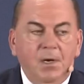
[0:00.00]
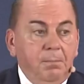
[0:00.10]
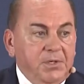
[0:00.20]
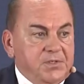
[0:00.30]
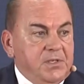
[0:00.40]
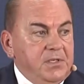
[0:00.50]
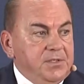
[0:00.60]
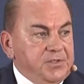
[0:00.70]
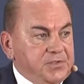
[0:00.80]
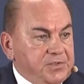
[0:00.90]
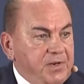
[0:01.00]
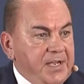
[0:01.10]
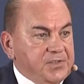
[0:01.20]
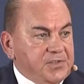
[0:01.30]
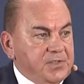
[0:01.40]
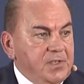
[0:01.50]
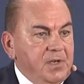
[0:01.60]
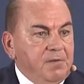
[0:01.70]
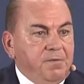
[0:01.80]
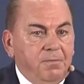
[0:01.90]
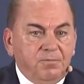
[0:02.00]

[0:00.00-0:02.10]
but still the stress from